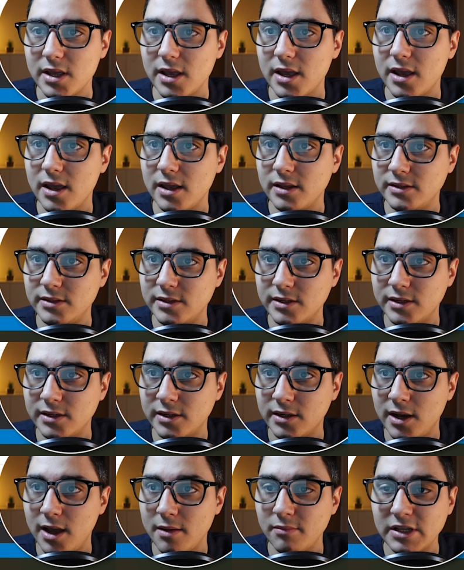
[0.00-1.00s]
And
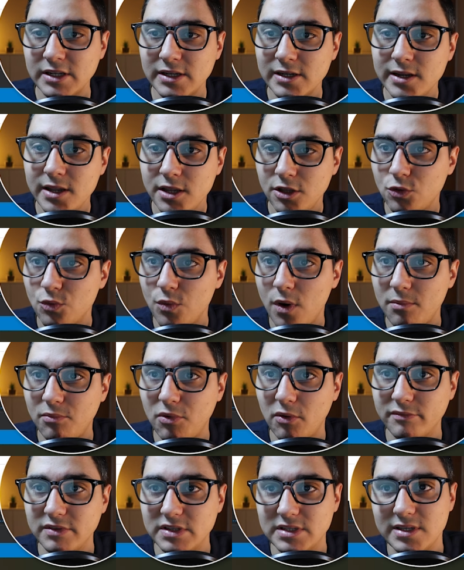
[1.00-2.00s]
I'm gonna link you up
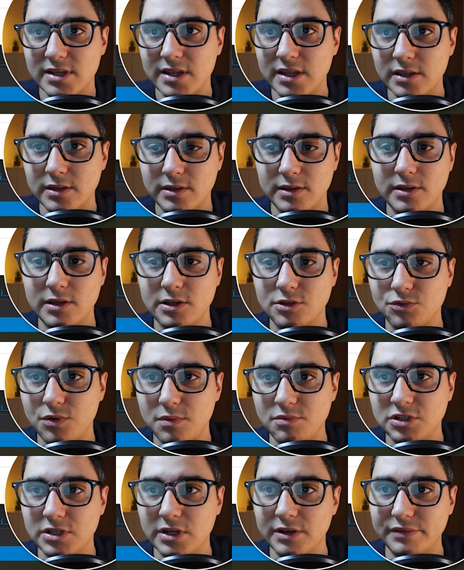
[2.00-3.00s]
obviously in the
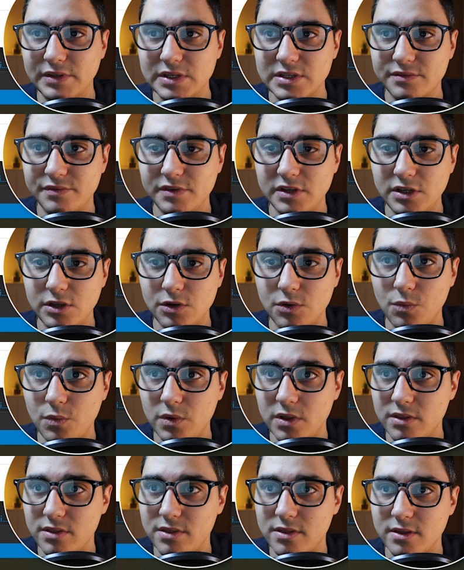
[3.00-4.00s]
description of this video
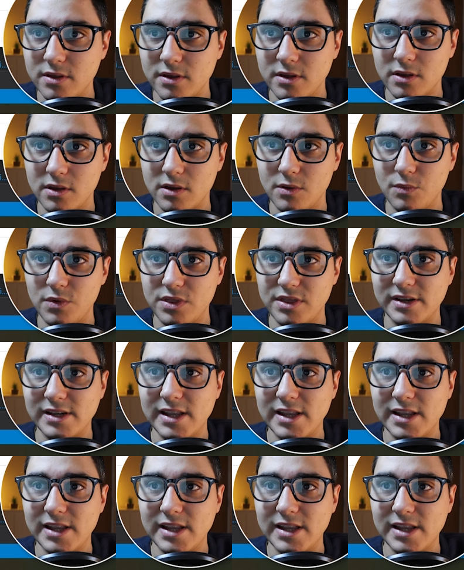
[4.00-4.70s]
with a